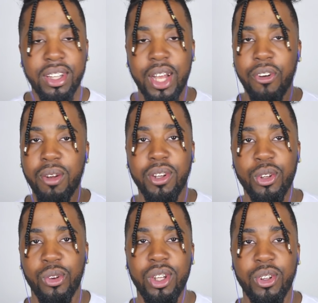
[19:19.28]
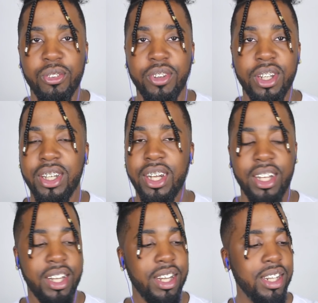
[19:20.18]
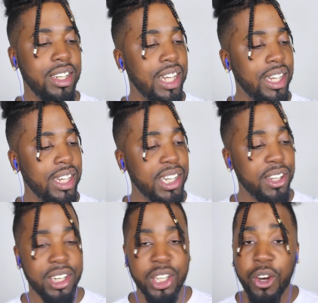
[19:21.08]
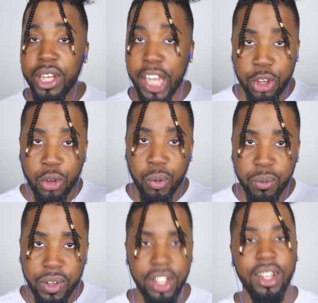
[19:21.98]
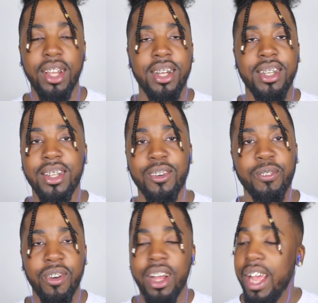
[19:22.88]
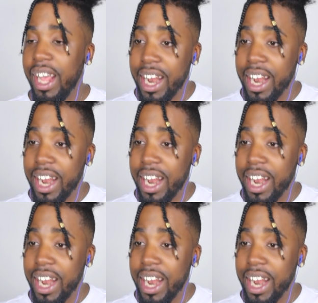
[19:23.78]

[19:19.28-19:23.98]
that would have been doing too much. Like, it's not that serious. I only got 2 feet. Like, it's no point.